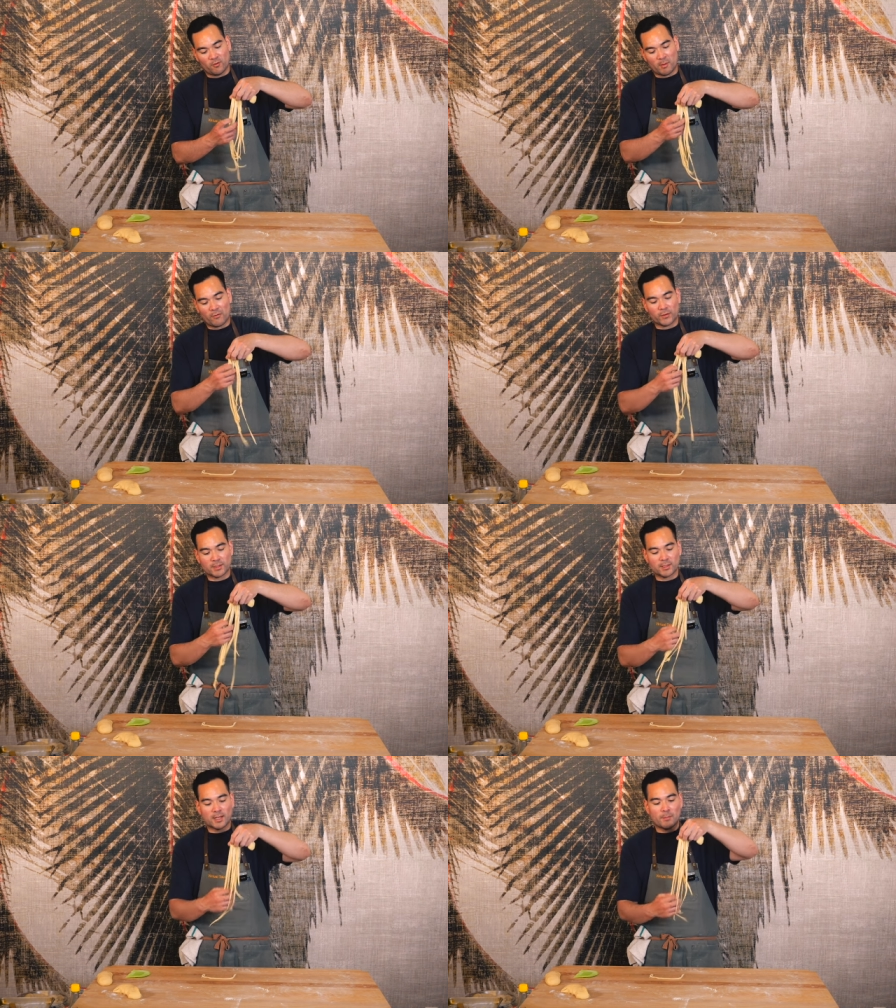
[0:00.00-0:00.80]
for my
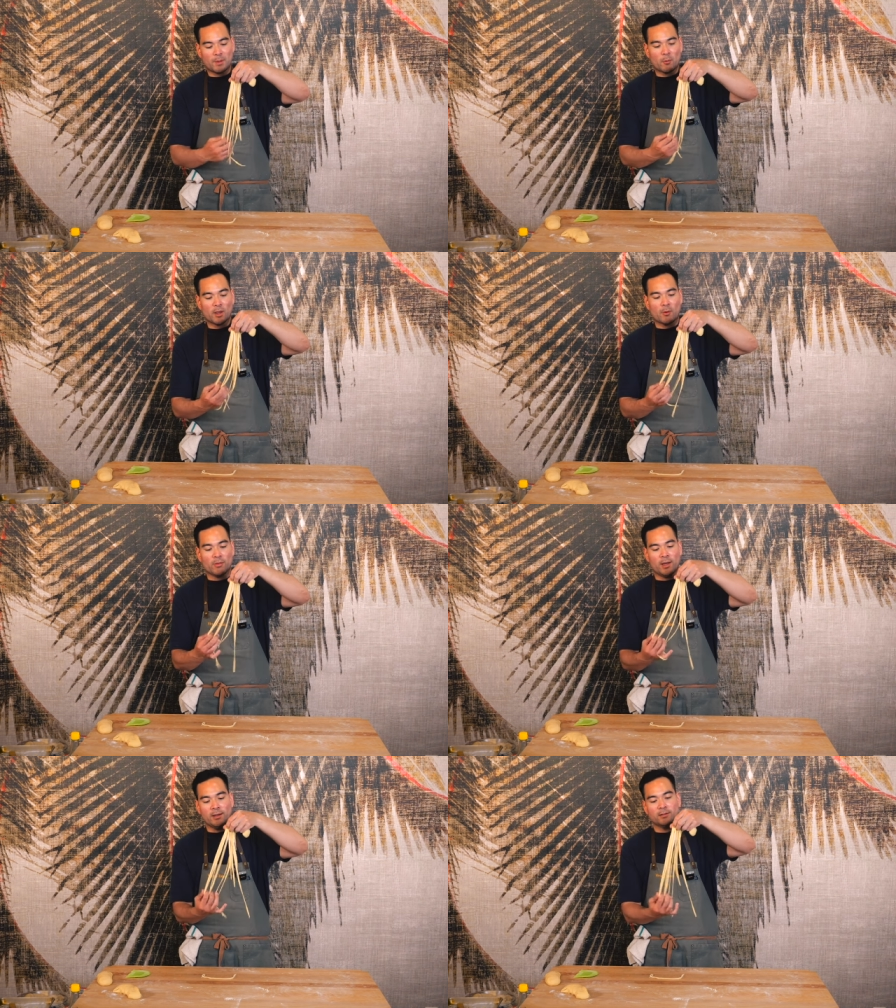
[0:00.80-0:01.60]
first attempt, I'm okay with
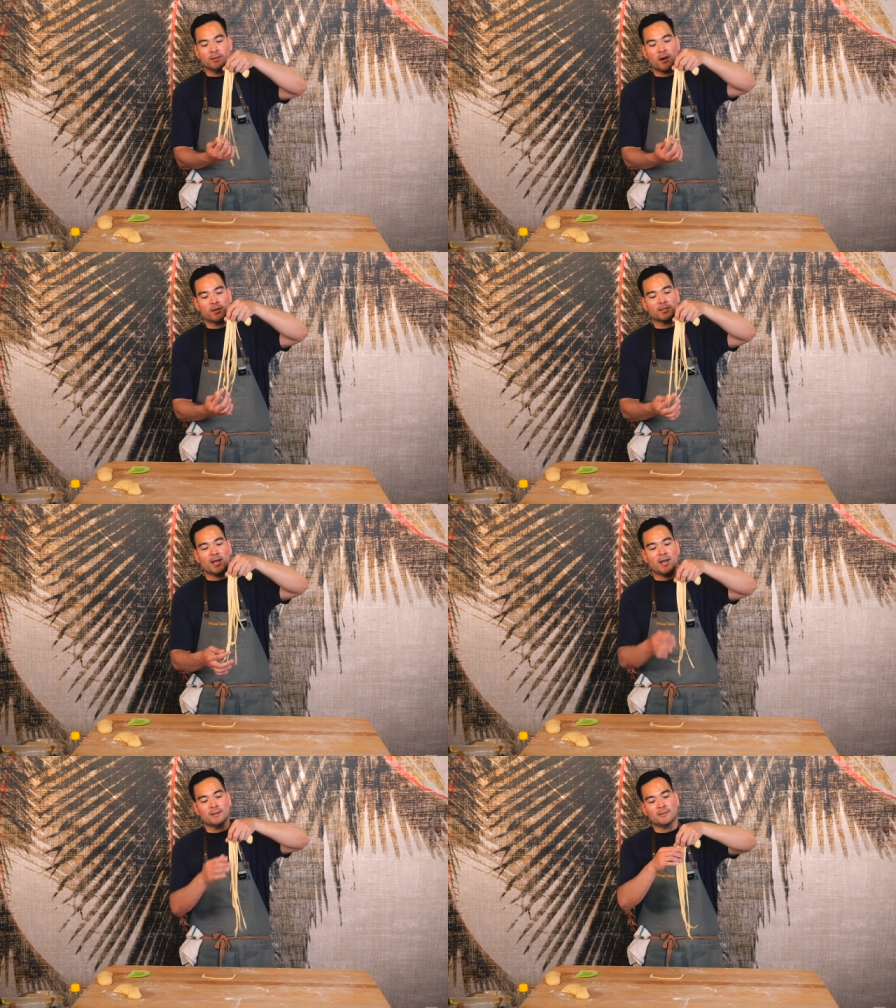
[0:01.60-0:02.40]
that. You know, it's
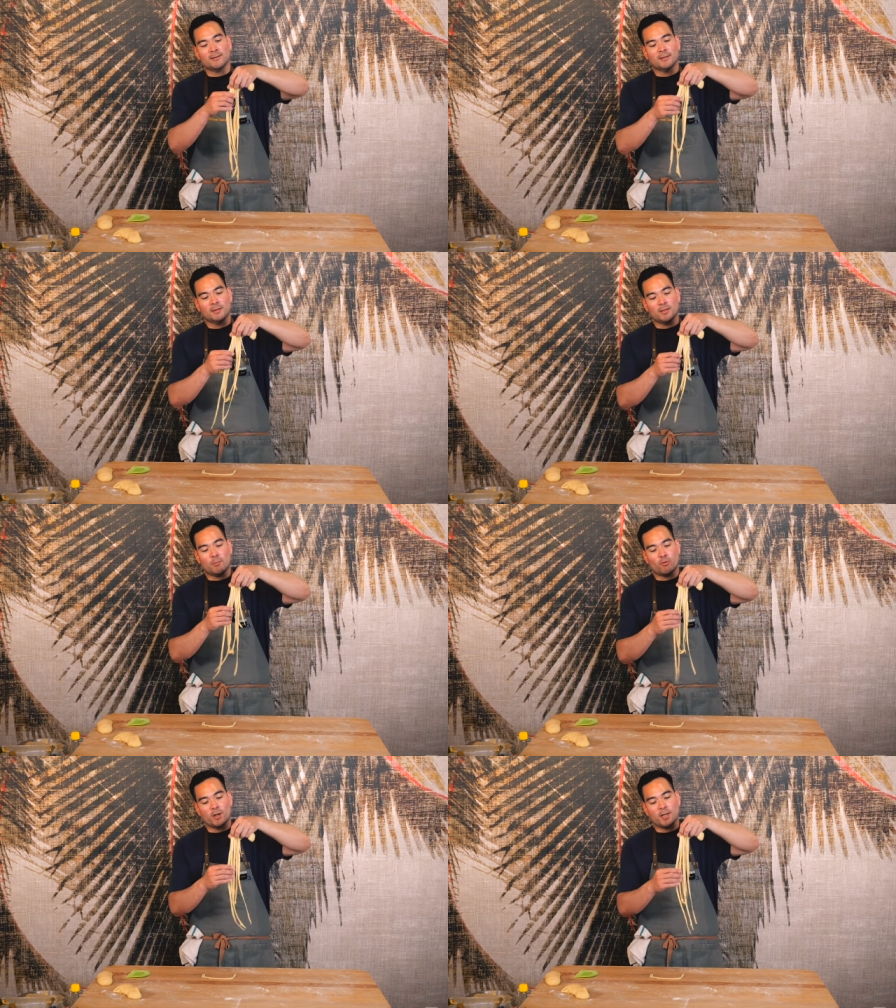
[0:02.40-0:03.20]
not the
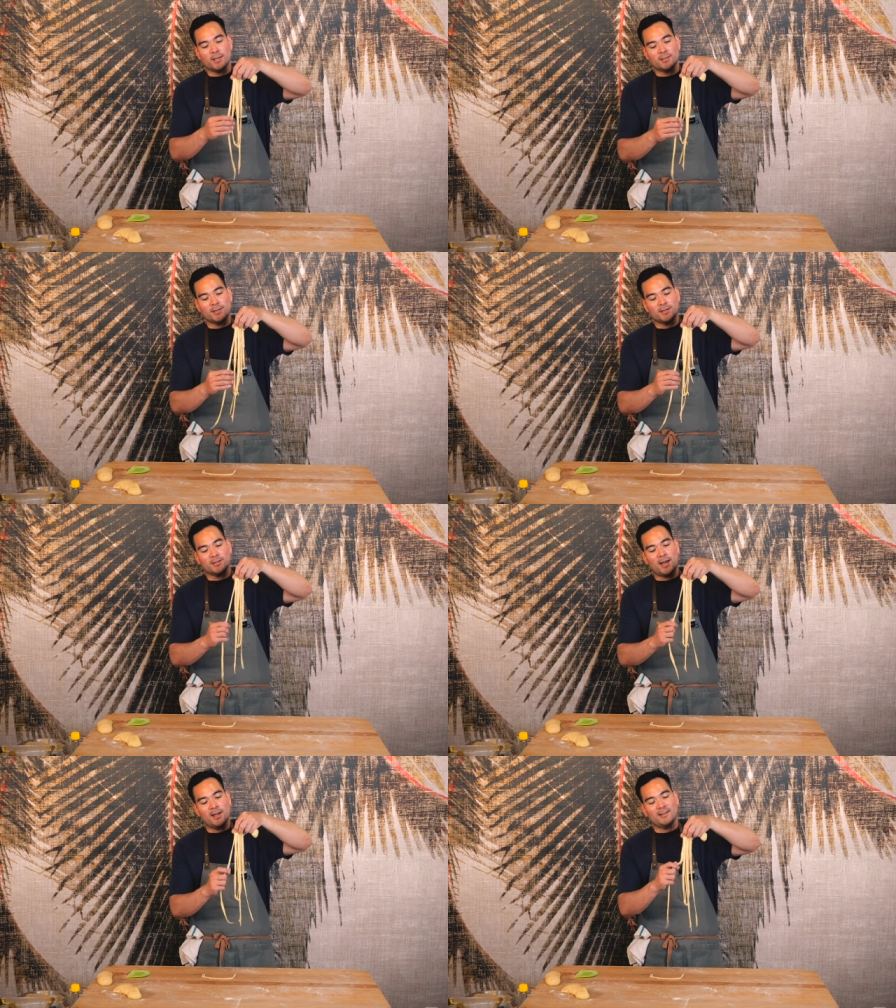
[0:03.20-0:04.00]
prettiest, it's
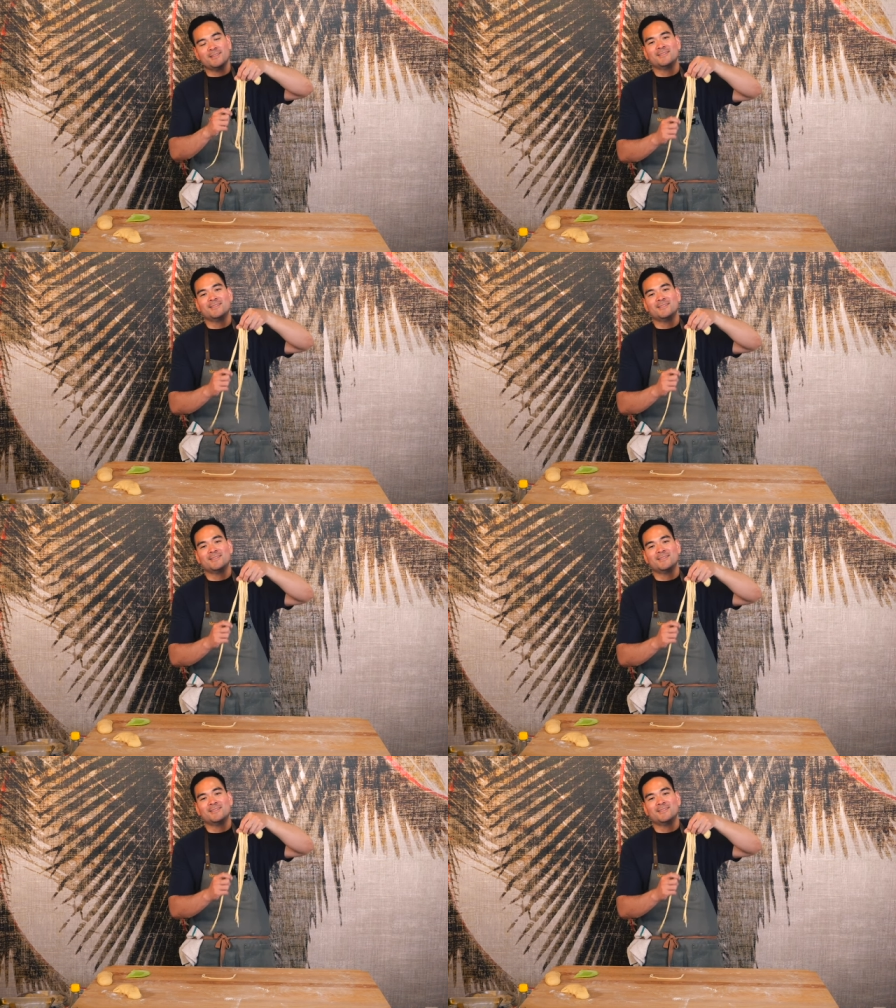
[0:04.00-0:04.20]
not